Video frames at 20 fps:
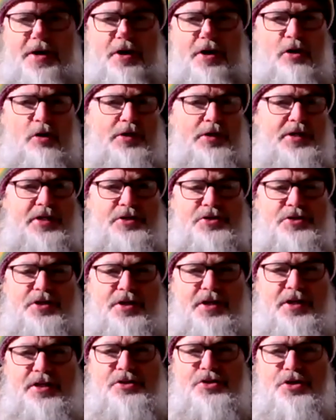a holy
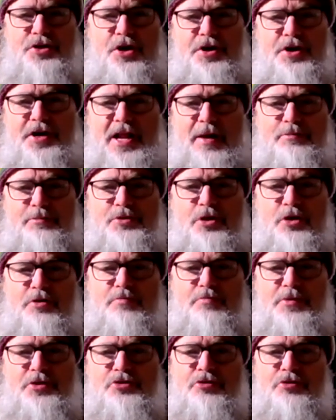instant, it's not an
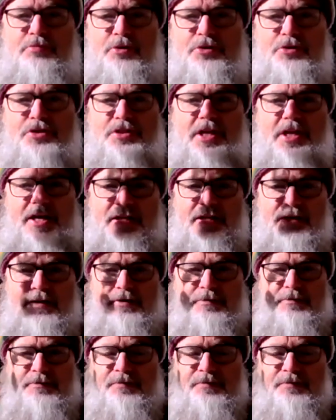absolute miserable state.